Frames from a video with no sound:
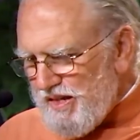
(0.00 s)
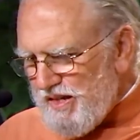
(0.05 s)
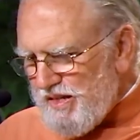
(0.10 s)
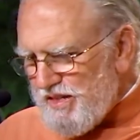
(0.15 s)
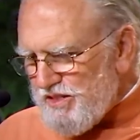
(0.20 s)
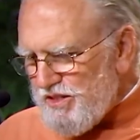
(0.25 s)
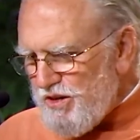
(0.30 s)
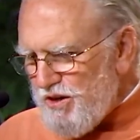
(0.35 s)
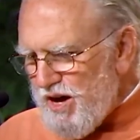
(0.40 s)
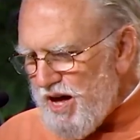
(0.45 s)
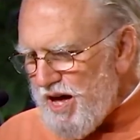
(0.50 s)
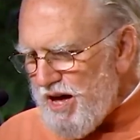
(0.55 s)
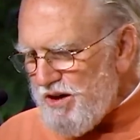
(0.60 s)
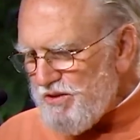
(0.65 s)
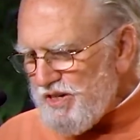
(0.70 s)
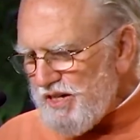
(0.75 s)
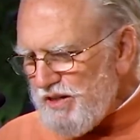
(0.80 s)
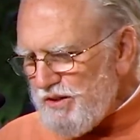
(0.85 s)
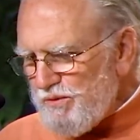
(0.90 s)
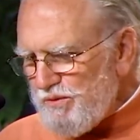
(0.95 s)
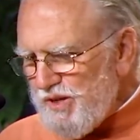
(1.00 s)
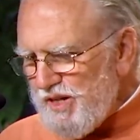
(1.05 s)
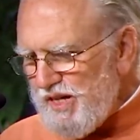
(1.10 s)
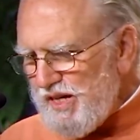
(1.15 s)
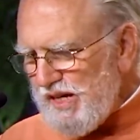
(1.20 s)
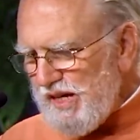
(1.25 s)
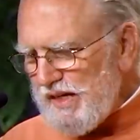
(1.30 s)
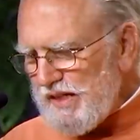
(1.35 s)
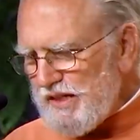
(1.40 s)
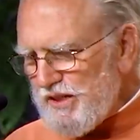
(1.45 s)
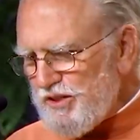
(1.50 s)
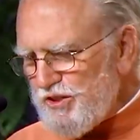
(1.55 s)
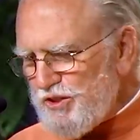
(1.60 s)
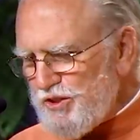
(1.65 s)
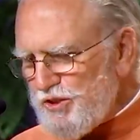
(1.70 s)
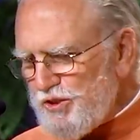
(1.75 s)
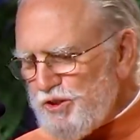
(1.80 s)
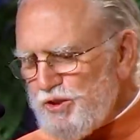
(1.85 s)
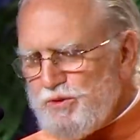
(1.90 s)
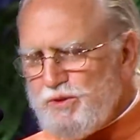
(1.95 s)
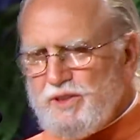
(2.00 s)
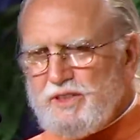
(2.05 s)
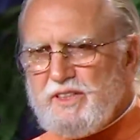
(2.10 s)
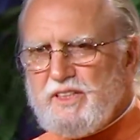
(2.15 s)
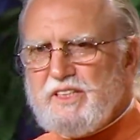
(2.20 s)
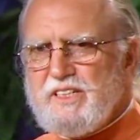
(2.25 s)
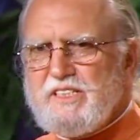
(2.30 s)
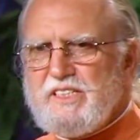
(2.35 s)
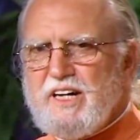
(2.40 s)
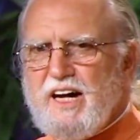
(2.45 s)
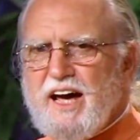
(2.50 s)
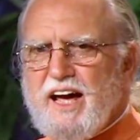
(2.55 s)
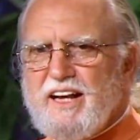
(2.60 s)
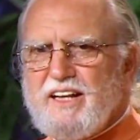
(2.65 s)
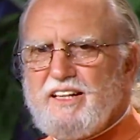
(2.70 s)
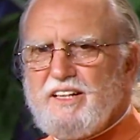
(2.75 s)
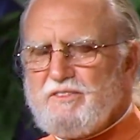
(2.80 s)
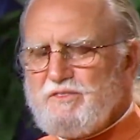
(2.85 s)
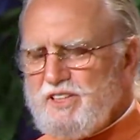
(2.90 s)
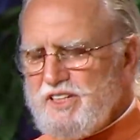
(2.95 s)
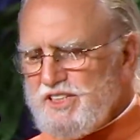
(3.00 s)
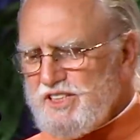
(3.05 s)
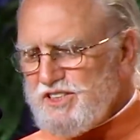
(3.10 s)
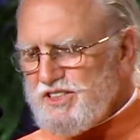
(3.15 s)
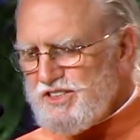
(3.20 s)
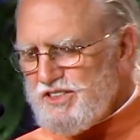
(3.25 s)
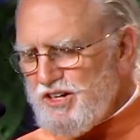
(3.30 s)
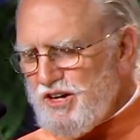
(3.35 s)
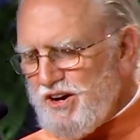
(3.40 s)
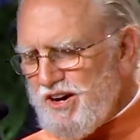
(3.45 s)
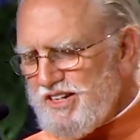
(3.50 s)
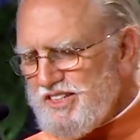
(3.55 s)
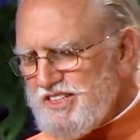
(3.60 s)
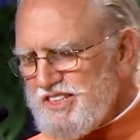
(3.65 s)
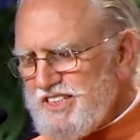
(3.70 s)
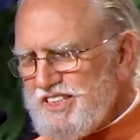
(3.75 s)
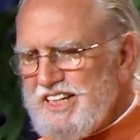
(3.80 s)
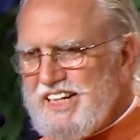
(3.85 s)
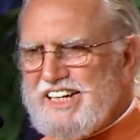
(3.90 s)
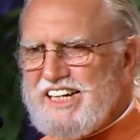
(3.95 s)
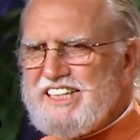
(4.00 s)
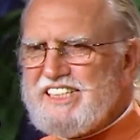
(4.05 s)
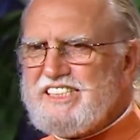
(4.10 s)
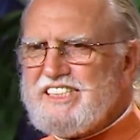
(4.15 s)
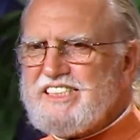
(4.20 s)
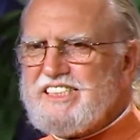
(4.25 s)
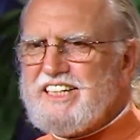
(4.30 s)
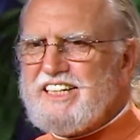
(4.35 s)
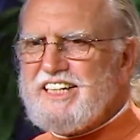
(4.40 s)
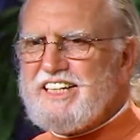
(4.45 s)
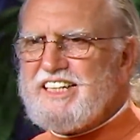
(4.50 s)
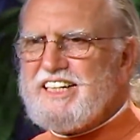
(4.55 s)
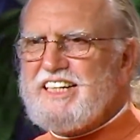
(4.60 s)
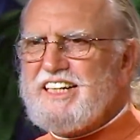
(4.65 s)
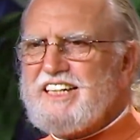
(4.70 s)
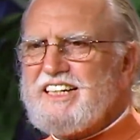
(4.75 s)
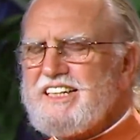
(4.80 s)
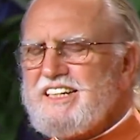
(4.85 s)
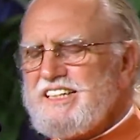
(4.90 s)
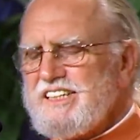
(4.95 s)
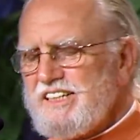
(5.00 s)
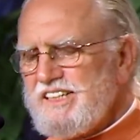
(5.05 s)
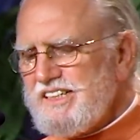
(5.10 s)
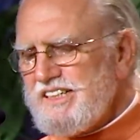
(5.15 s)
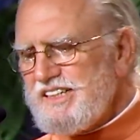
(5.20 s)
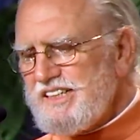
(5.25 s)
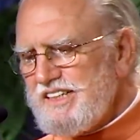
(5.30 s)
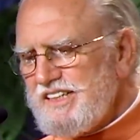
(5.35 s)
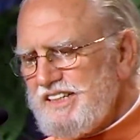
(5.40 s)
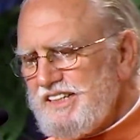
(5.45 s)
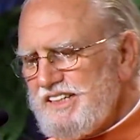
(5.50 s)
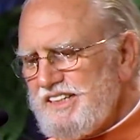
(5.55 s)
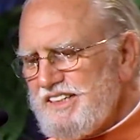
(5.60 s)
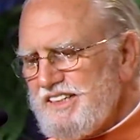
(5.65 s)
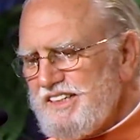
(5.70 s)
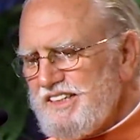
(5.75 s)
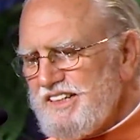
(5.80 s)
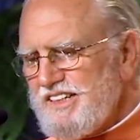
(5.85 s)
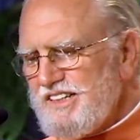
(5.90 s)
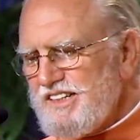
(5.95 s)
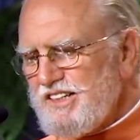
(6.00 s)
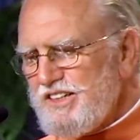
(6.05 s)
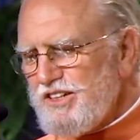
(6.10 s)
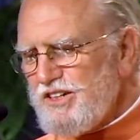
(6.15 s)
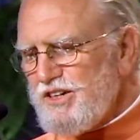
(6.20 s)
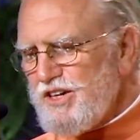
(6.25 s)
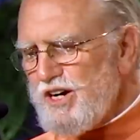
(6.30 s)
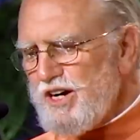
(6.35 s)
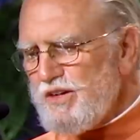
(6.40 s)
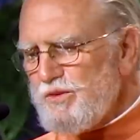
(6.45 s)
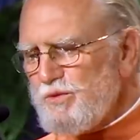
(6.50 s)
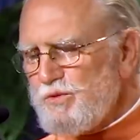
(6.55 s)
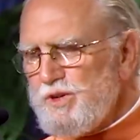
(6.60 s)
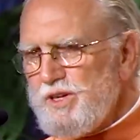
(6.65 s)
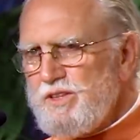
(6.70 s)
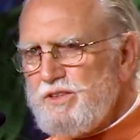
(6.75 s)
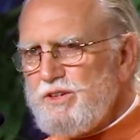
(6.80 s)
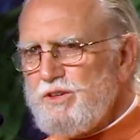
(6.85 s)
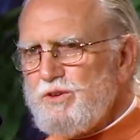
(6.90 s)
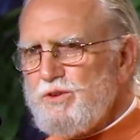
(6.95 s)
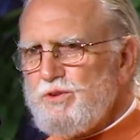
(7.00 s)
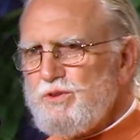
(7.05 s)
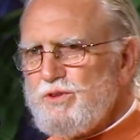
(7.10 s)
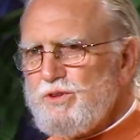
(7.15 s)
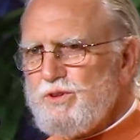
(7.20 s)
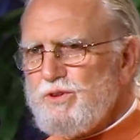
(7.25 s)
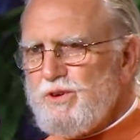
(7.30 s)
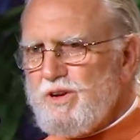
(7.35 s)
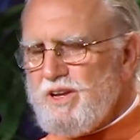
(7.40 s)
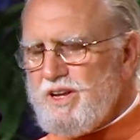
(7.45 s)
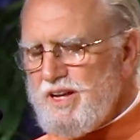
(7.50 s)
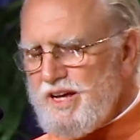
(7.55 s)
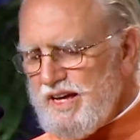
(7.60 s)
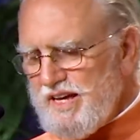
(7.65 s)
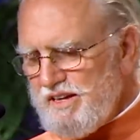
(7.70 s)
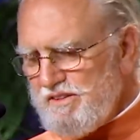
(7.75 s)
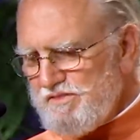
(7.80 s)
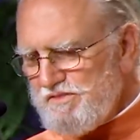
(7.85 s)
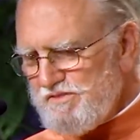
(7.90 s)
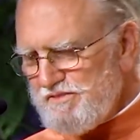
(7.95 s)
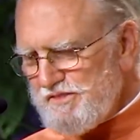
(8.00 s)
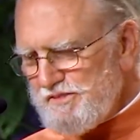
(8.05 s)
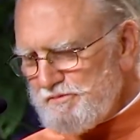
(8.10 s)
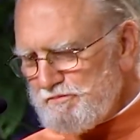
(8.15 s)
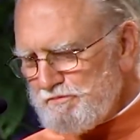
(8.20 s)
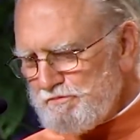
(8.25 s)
So, how can we do what the title of this talk says, taking God with you through life?